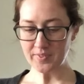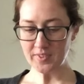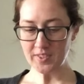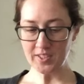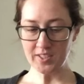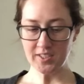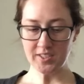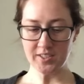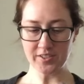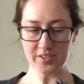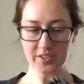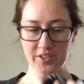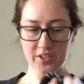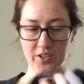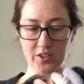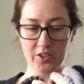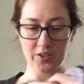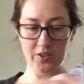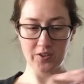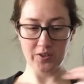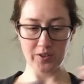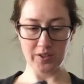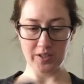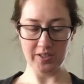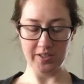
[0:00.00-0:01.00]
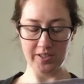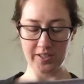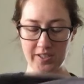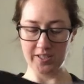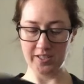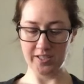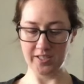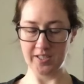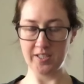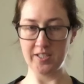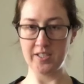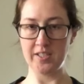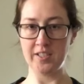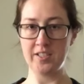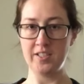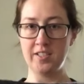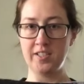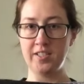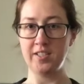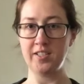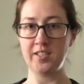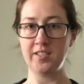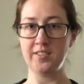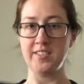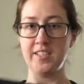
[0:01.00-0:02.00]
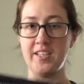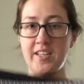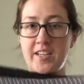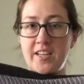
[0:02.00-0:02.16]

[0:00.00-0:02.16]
So yeah,